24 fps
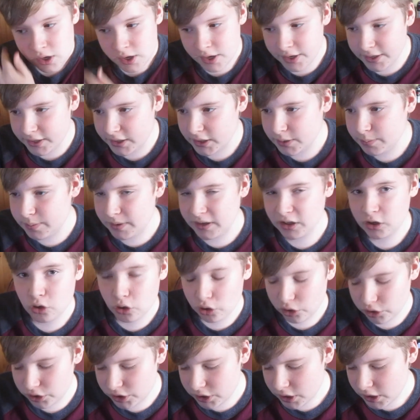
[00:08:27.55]
and he's been
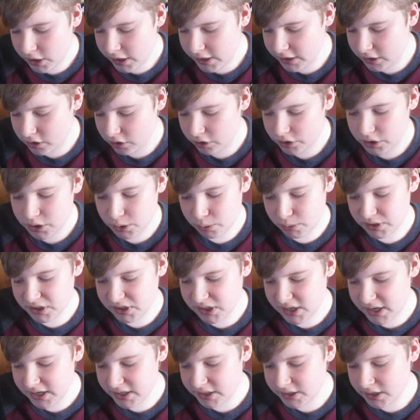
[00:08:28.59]
good. He's got 2
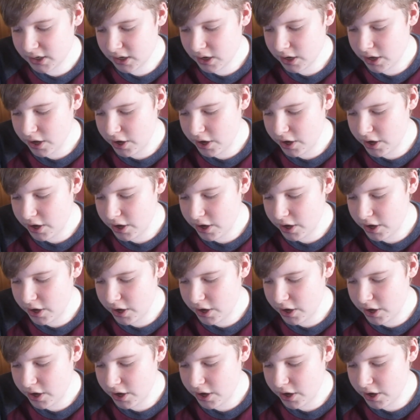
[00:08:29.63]
assists.